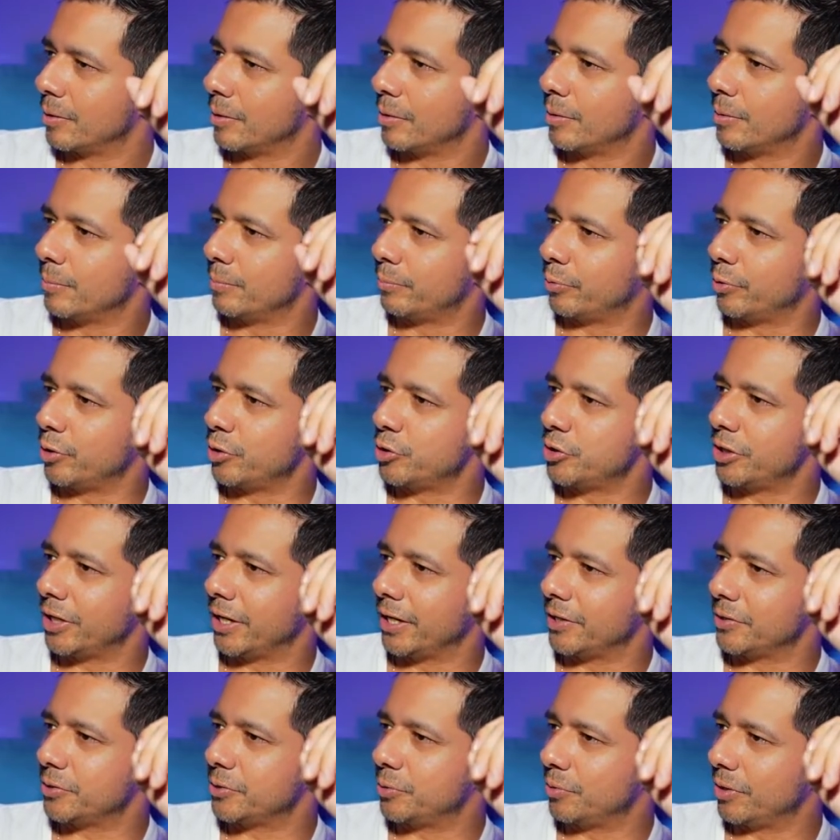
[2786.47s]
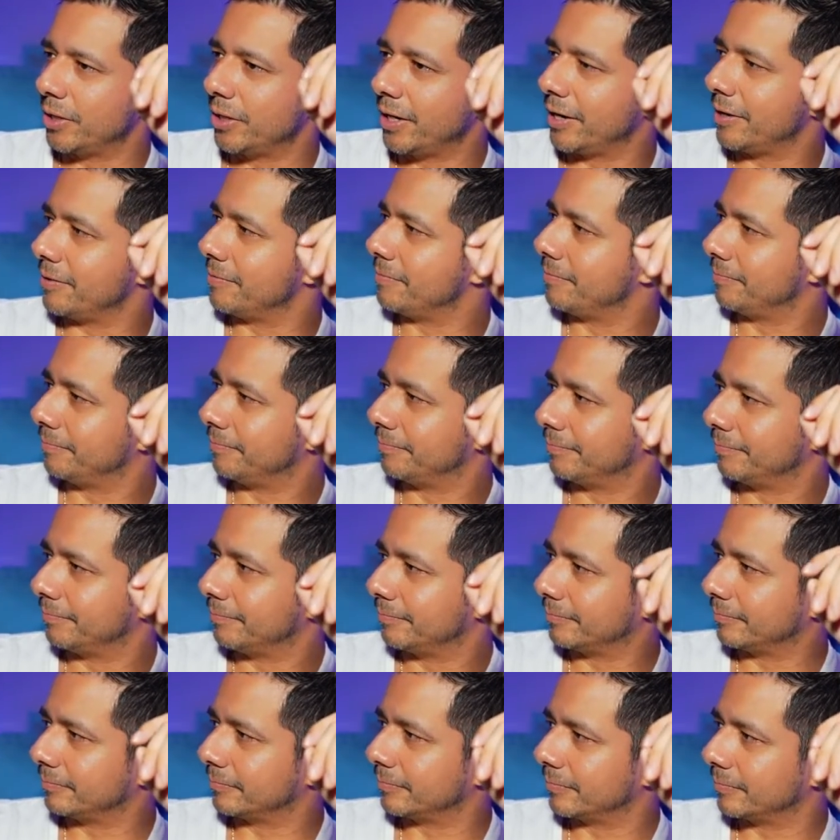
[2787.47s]
Appreciate you tuning in.
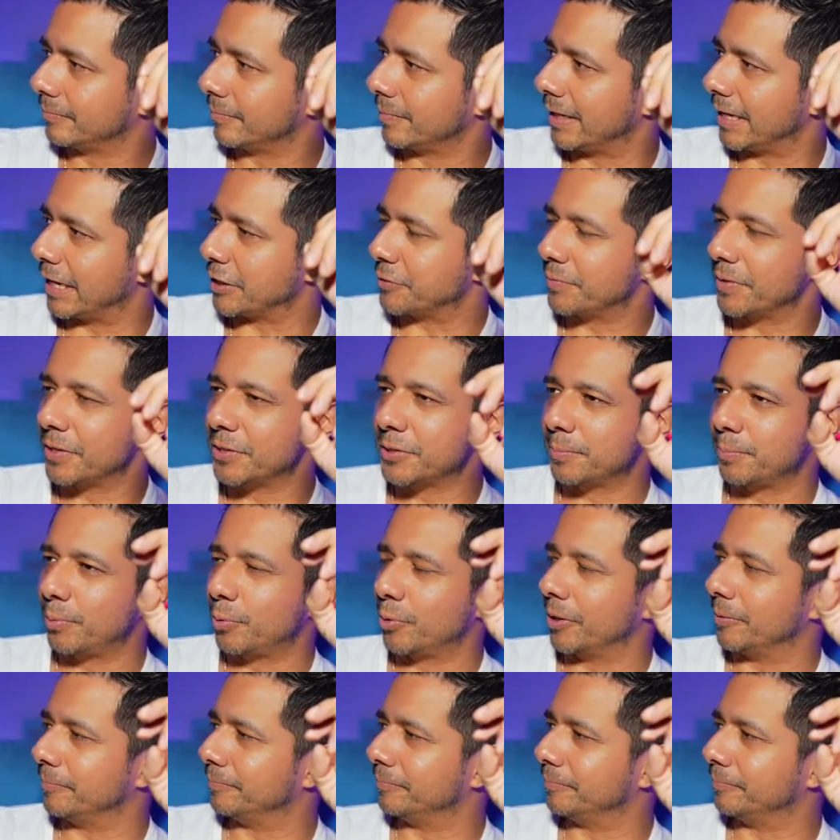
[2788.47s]
Thanks for the support.